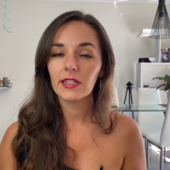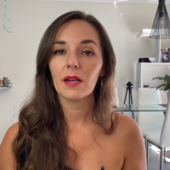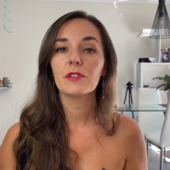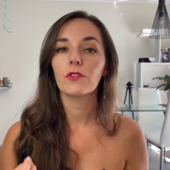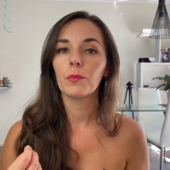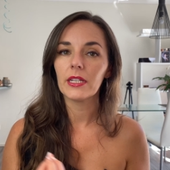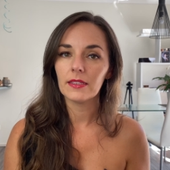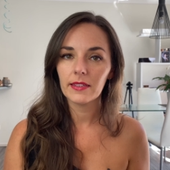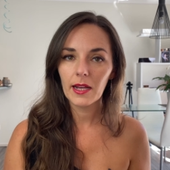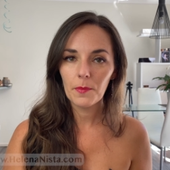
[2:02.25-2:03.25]
comes from
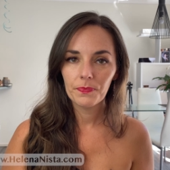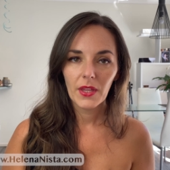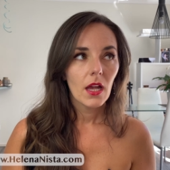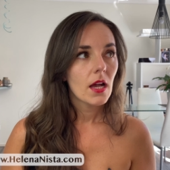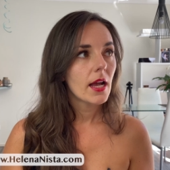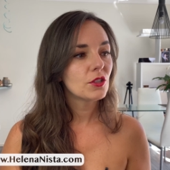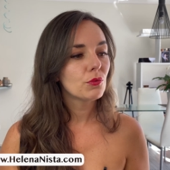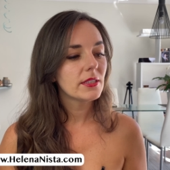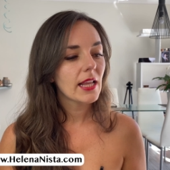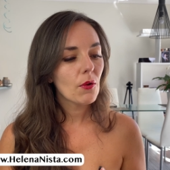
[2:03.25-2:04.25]
India, and
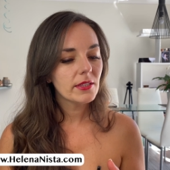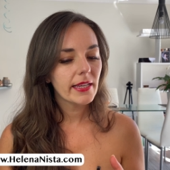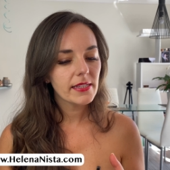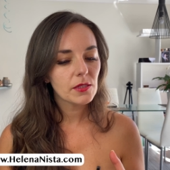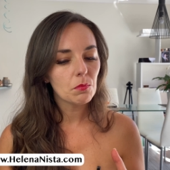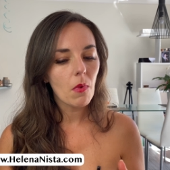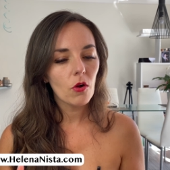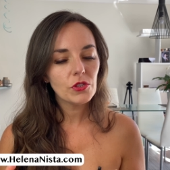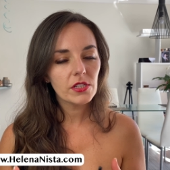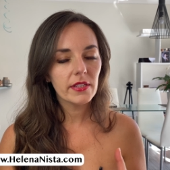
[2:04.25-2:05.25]
we nowadays
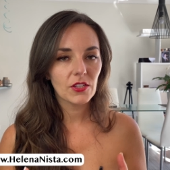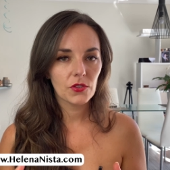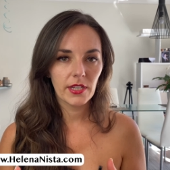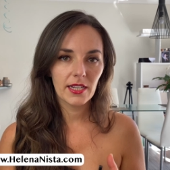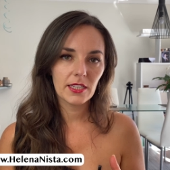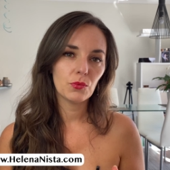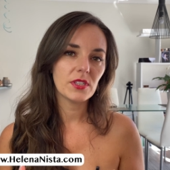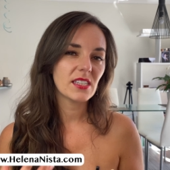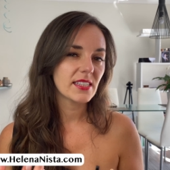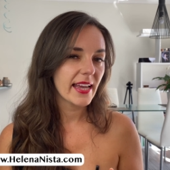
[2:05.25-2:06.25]
mostly associate it with
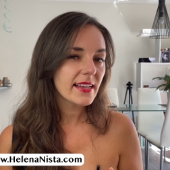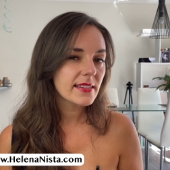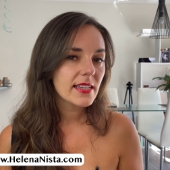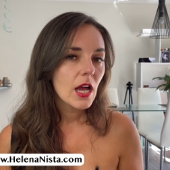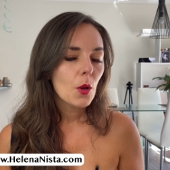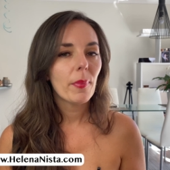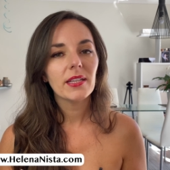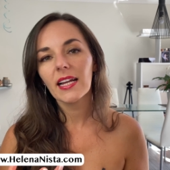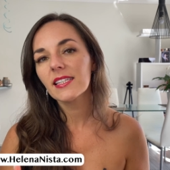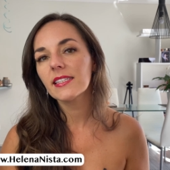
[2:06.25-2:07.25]
sex, but
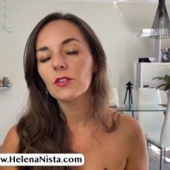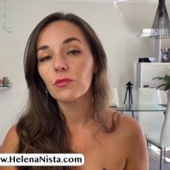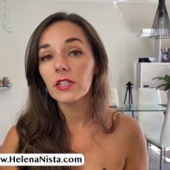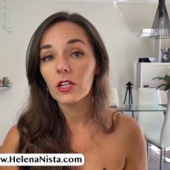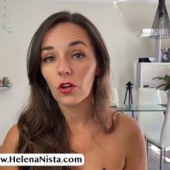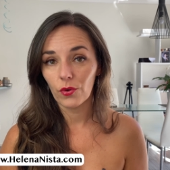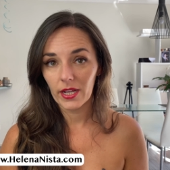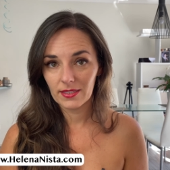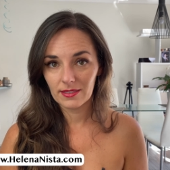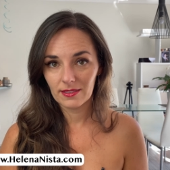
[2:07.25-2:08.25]
that's not really
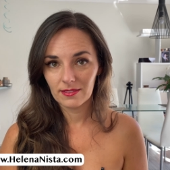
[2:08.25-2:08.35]
correct.